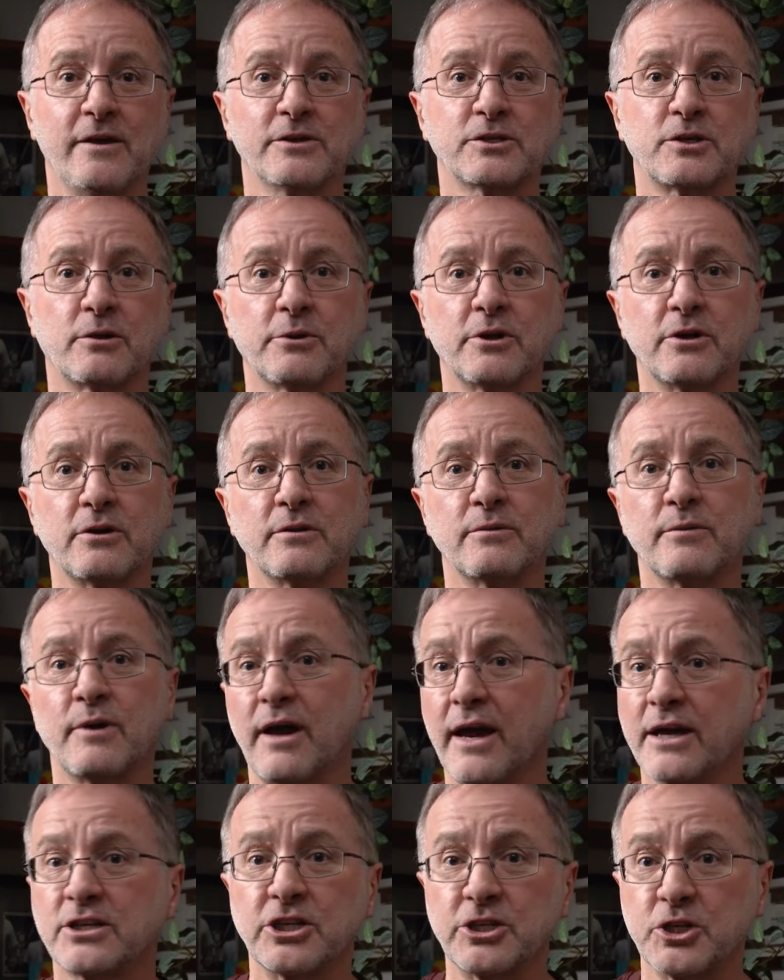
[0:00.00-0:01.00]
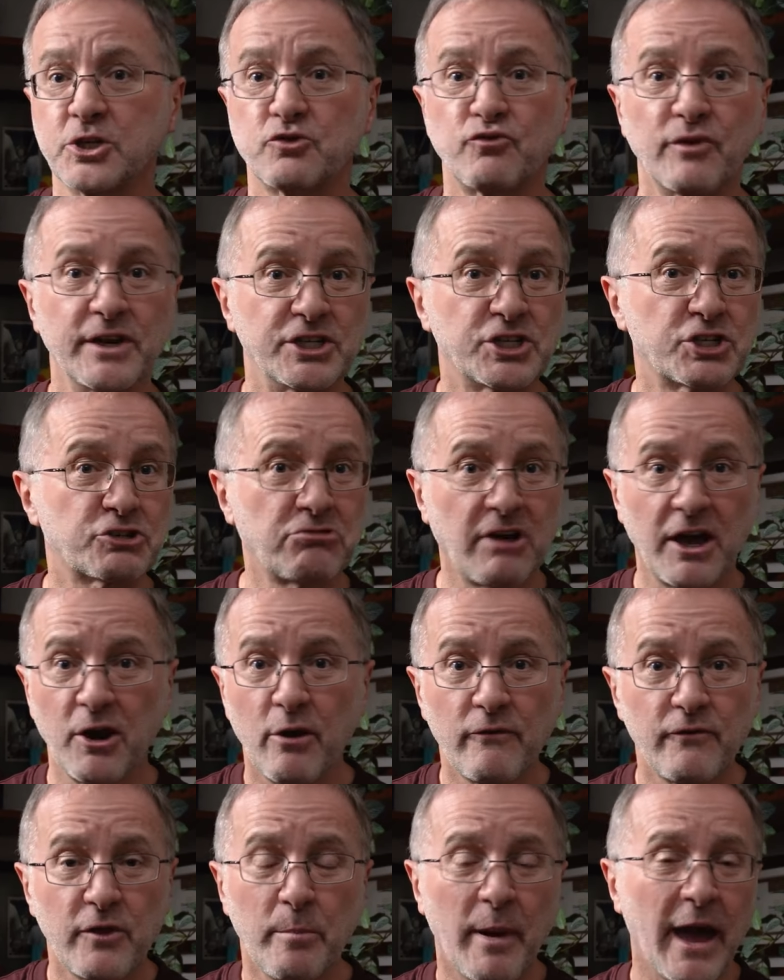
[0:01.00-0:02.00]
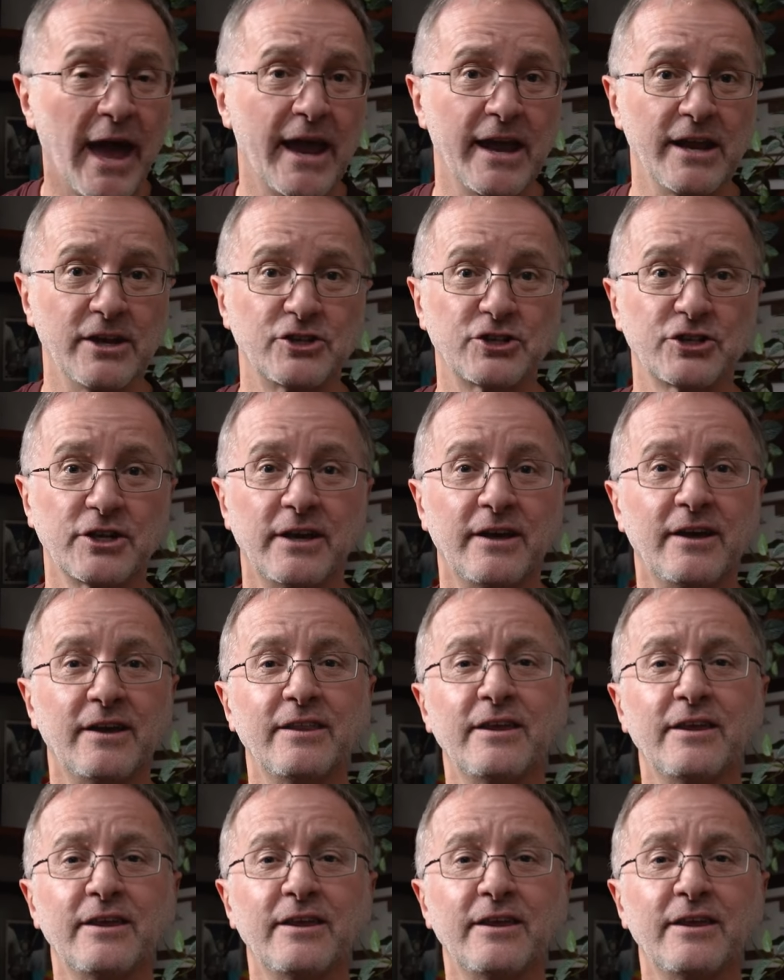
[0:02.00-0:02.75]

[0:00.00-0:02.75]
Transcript: So I'm going to actually just read straight off the page.